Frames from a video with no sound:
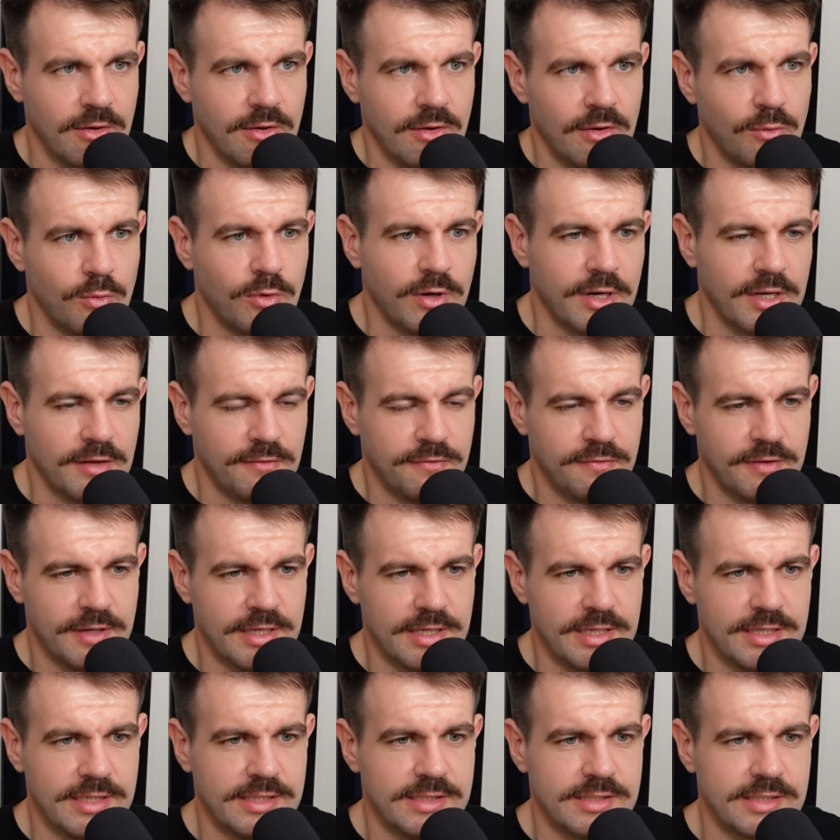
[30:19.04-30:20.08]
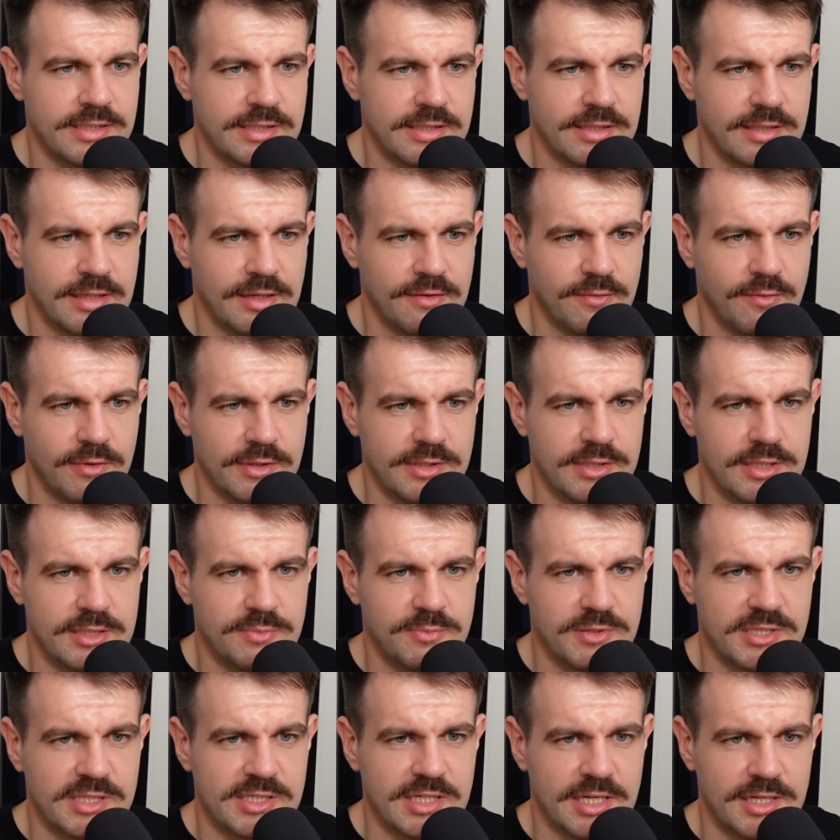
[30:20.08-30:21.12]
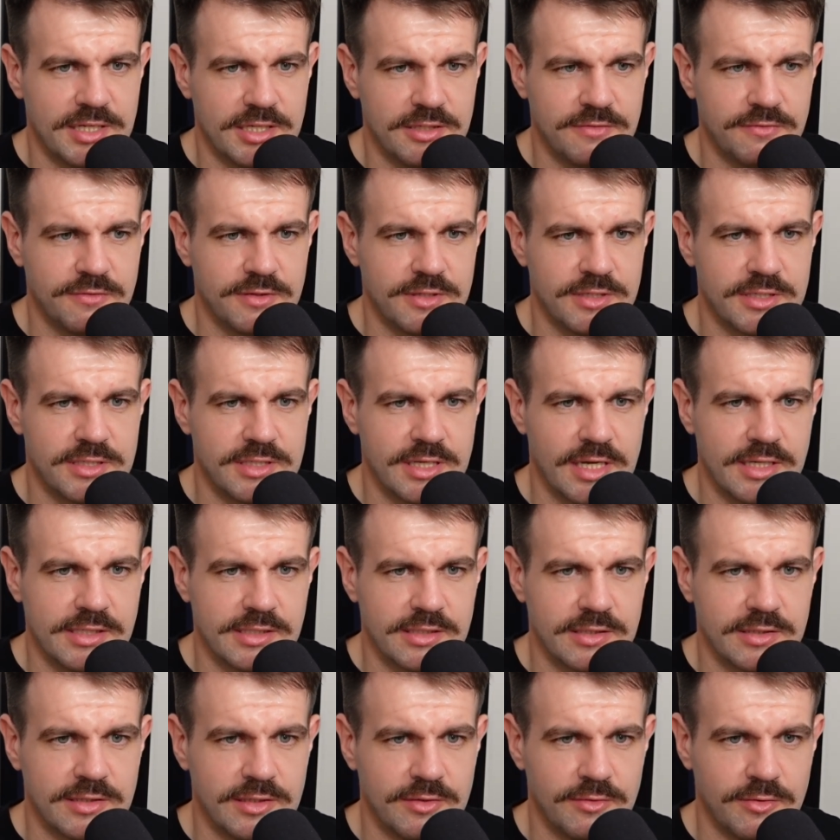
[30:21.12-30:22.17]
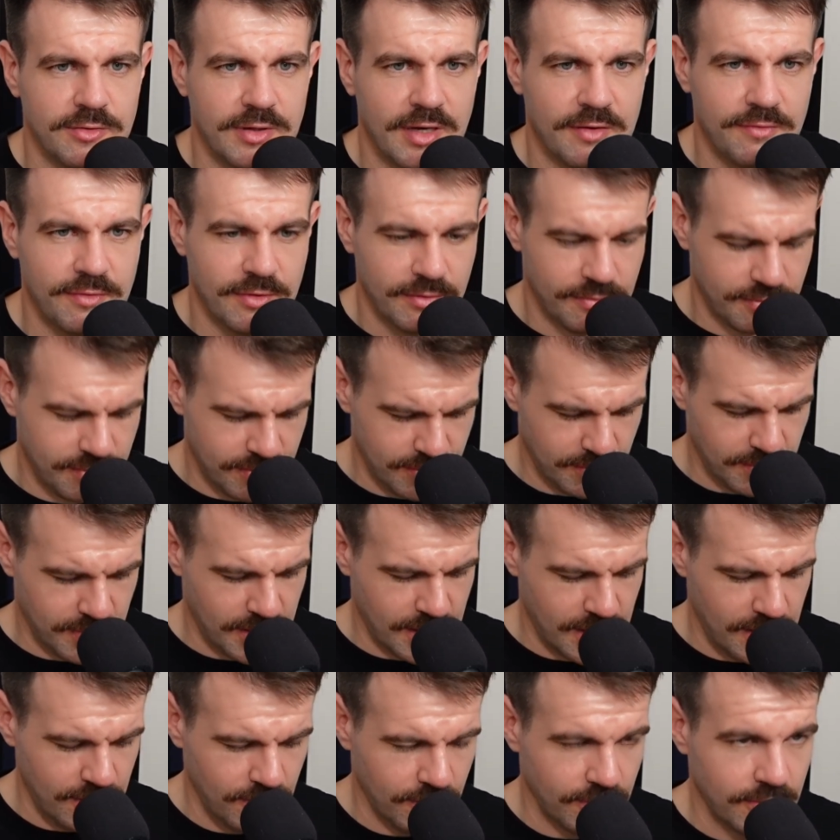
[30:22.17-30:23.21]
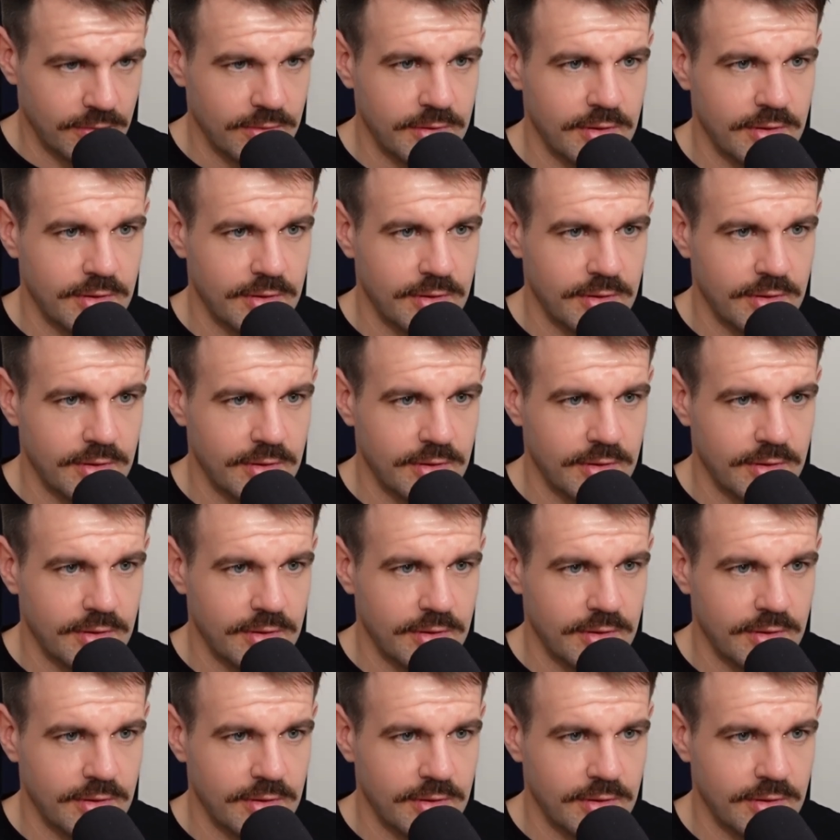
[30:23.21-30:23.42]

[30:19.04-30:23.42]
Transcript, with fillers: what if he is What's his percentage for the season? Do you have it off the top of your head, or